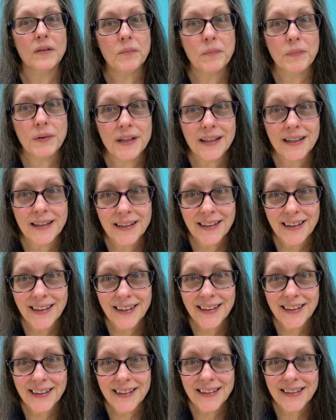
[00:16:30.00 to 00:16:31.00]

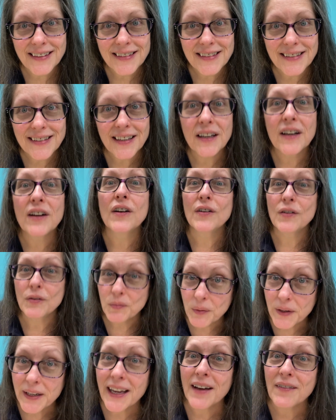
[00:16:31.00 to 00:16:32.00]
because
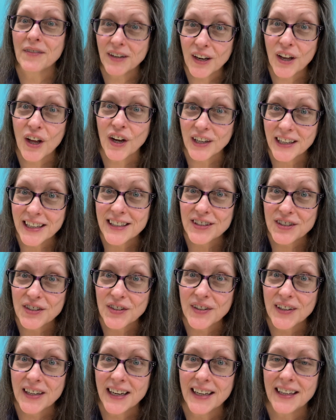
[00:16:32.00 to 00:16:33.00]
we have a long
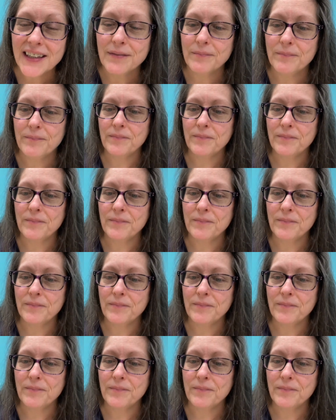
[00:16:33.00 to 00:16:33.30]
history.